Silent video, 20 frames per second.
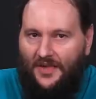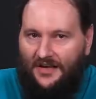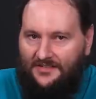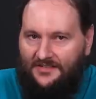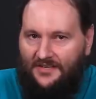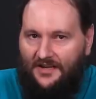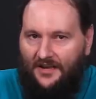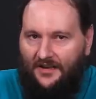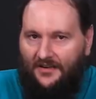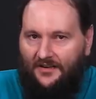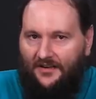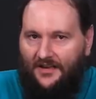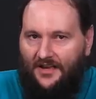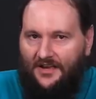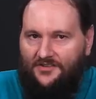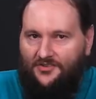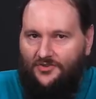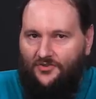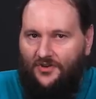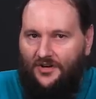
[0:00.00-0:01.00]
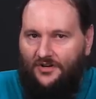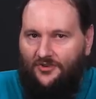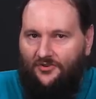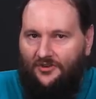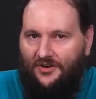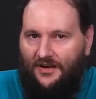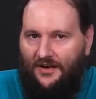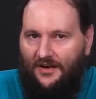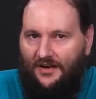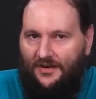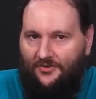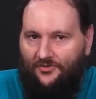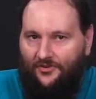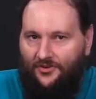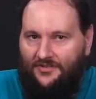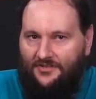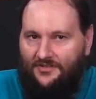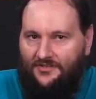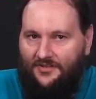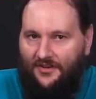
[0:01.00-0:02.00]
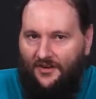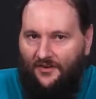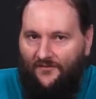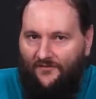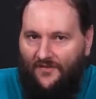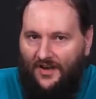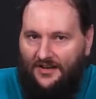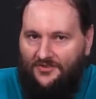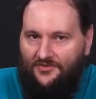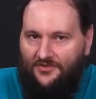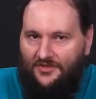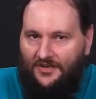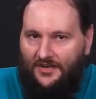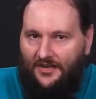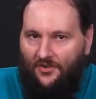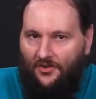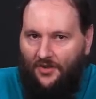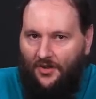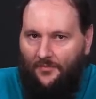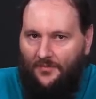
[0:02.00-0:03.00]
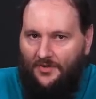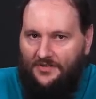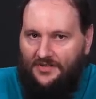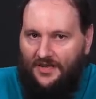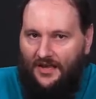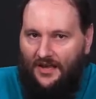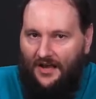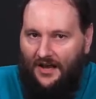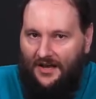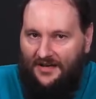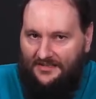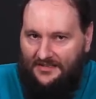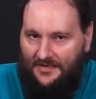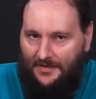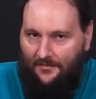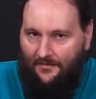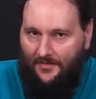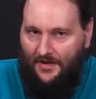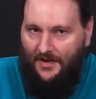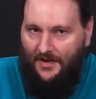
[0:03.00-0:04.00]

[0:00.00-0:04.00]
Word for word: That said, case director Dan Hendricks is an advisor to Elon Musk's AI team.